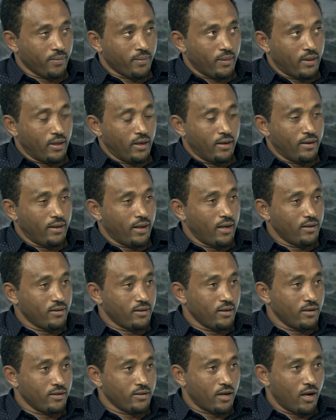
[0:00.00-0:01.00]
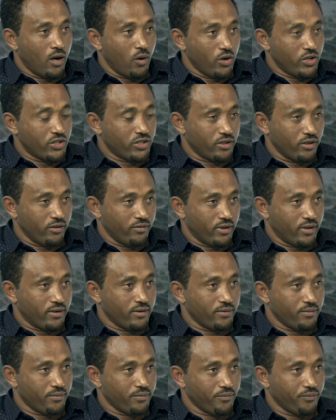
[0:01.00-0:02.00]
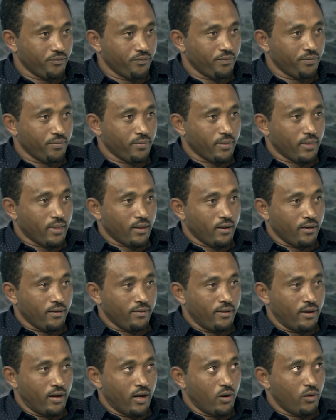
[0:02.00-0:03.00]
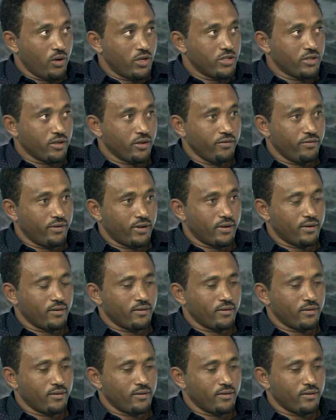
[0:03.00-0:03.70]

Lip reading: And the other is the Awash River. The Awash River,